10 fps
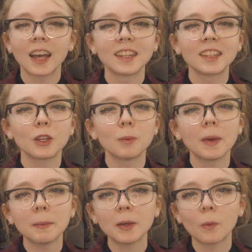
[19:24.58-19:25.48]
And you
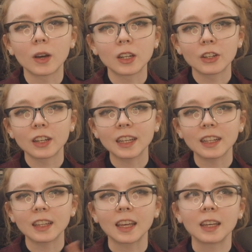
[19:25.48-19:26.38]
may be wondering,
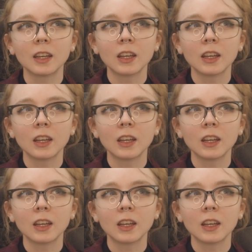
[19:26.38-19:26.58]
like,